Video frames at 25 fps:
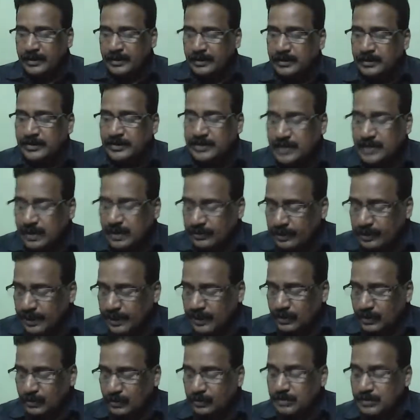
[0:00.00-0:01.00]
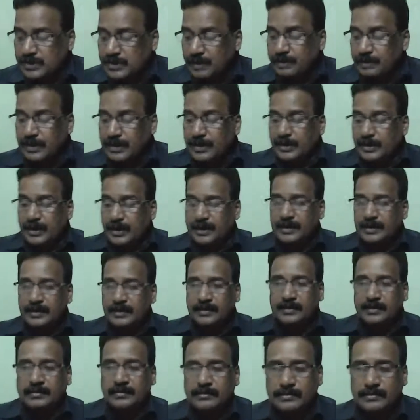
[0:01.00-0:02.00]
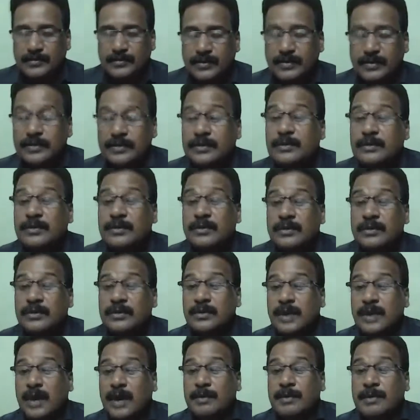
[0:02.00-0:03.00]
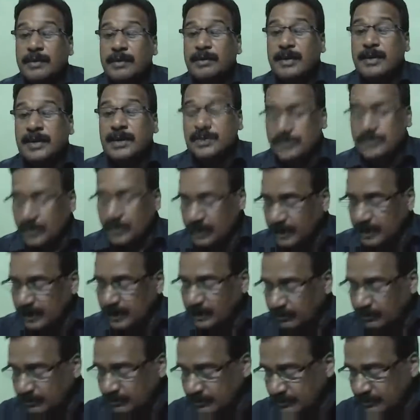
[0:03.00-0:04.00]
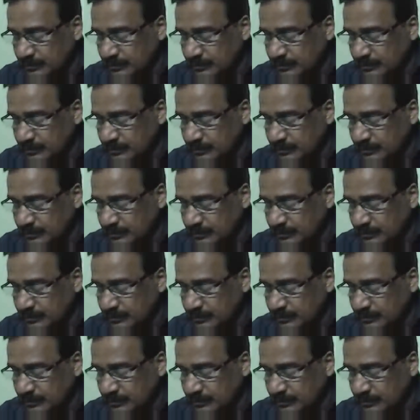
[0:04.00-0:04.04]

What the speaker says: 7 to 17. I have given yesterday.